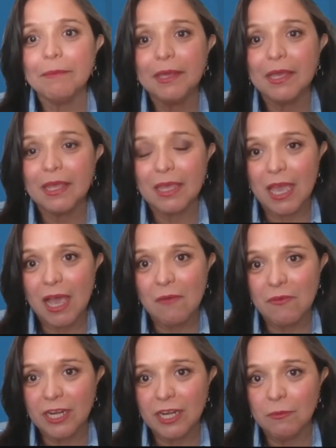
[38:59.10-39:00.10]
be
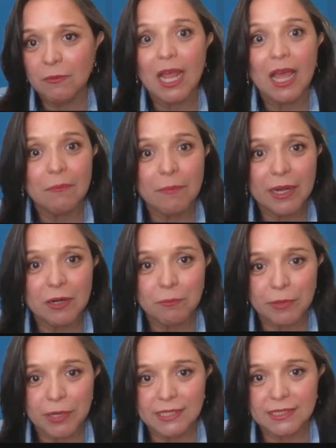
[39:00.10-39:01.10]
available at better
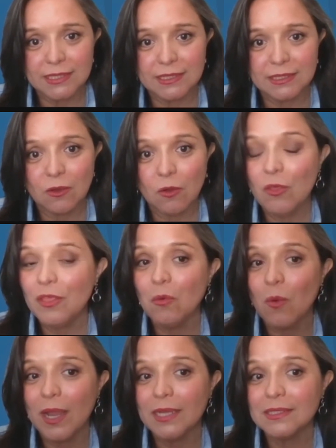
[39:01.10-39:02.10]
prices.
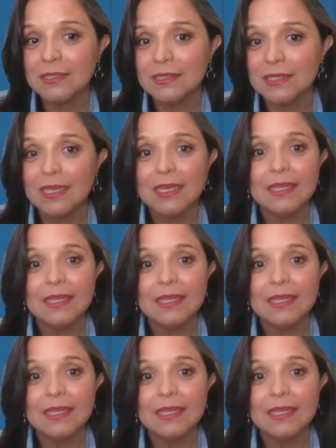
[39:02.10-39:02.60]
Otherwise,